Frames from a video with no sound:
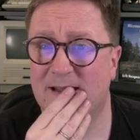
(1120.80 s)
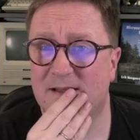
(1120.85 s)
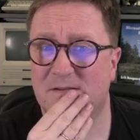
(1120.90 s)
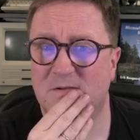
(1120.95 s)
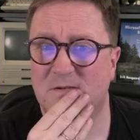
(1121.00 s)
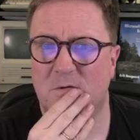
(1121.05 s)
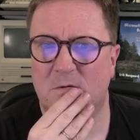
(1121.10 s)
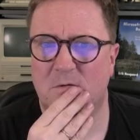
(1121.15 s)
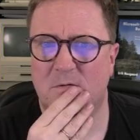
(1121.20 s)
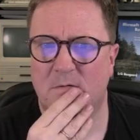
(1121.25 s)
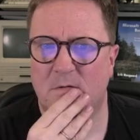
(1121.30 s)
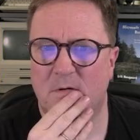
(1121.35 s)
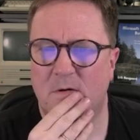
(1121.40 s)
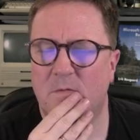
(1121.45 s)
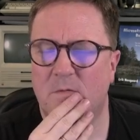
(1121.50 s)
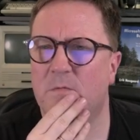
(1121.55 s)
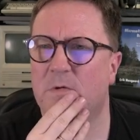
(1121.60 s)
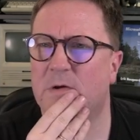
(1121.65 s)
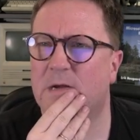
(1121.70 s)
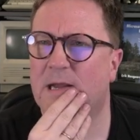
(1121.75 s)
So
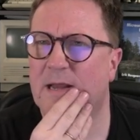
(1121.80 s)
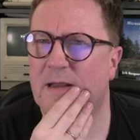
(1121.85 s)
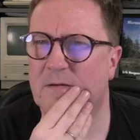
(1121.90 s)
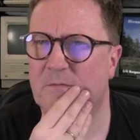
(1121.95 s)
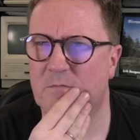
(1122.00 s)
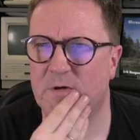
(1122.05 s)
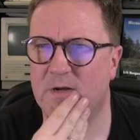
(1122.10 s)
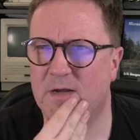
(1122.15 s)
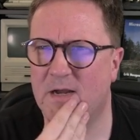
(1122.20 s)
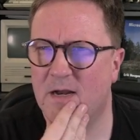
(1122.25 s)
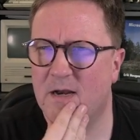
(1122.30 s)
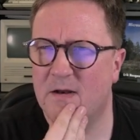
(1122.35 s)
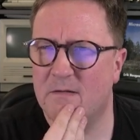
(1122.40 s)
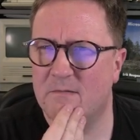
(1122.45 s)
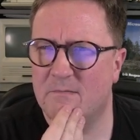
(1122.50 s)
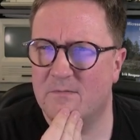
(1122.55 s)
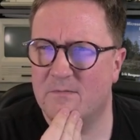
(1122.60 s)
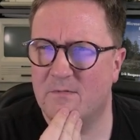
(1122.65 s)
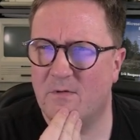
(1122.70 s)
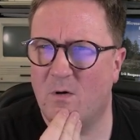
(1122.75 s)
we get
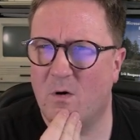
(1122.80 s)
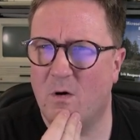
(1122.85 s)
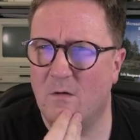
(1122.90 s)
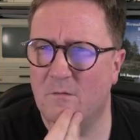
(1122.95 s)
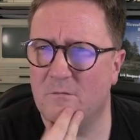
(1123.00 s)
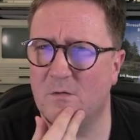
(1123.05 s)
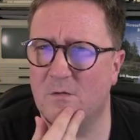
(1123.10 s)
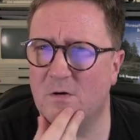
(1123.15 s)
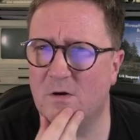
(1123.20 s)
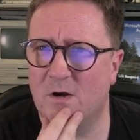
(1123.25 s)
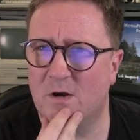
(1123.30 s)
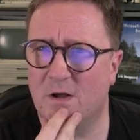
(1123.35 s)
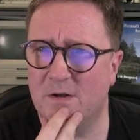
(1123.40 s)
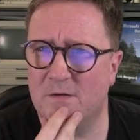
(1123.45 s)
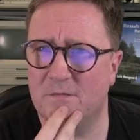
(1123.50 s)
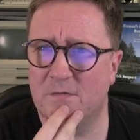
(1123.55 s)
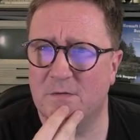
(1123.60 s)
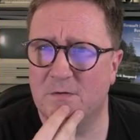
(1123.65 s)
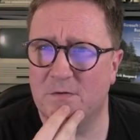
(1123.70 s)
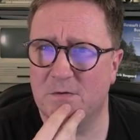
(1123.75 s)
an awful lot
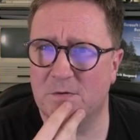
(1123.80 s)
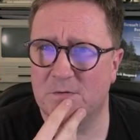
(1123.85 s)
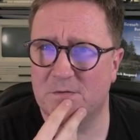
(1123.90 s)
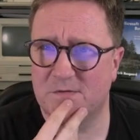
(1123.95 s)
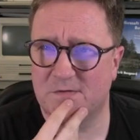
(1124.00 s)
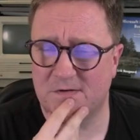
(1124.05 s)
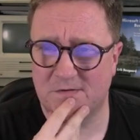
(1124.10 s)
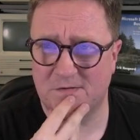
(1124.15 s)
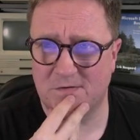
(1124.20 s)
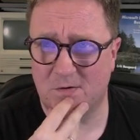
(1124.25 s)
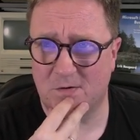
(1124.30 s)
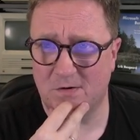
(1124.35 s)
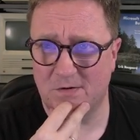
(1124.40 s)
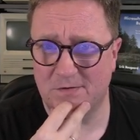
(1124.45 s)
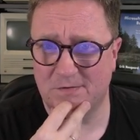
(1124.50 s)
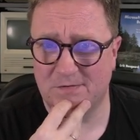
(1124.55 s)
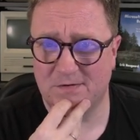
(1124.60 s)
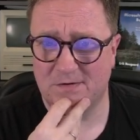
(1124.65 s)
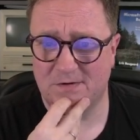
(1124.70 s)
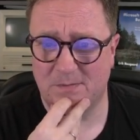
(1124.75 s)
for those
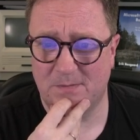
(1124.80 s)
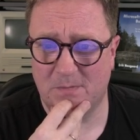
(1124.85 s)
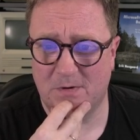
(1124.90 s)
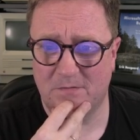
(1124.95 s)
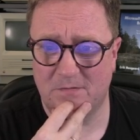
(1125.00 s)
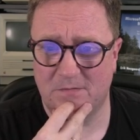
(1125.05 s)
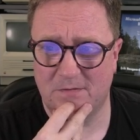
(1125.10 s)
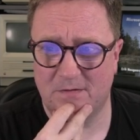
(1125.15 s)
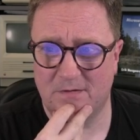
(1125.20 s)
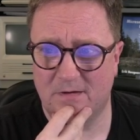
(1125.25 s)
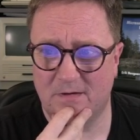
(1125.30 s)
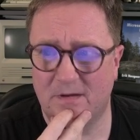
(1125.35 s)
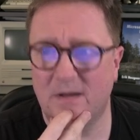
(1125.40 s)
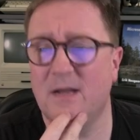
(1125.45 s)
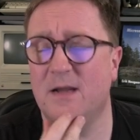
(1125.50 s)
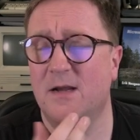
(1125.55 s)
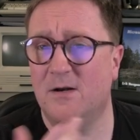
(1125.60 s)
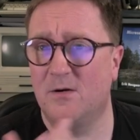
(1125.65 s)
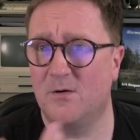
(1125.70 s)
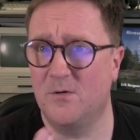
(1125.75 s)
$6 a month,
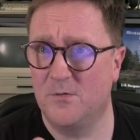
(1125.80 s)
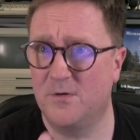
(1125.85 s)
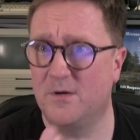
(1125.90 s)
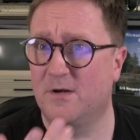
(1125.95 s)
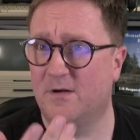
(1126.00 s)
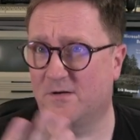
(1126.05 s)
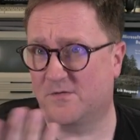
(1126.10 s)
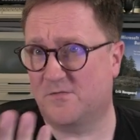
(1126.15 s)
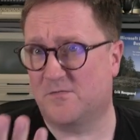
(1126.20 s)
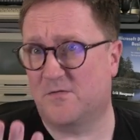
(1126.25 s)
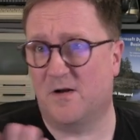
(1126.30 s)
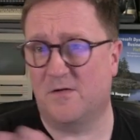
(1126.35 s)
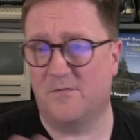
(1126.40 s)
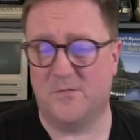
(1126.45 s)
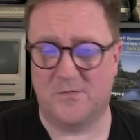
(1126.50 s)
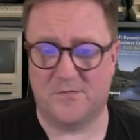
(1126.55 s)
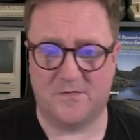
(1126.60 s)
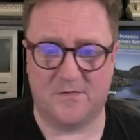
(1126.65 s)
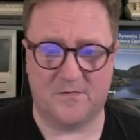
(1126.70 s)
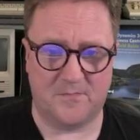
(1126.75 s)
including the trial
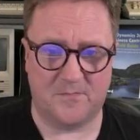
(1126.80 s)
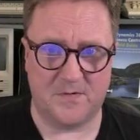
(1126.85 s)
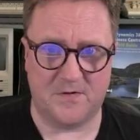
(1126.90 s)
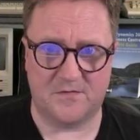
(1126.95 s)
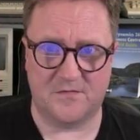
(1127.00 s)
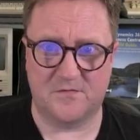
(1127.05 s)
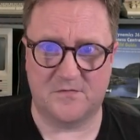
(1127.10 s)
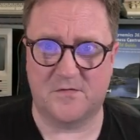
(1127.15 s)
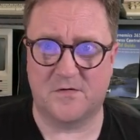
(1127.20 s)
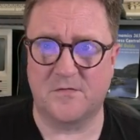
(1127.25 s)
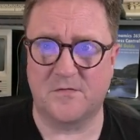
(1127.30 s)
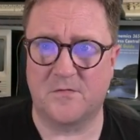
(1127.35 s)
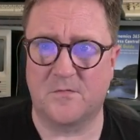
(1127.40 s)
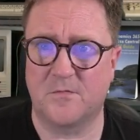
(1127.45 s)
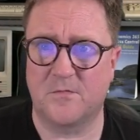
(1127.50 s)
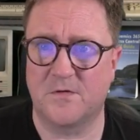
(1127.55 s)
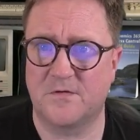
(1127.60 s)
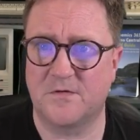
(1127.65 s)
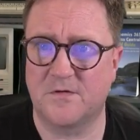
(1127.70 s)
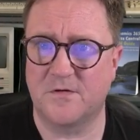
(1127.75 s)
version of Business Central,
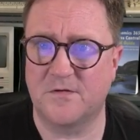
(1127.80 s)
which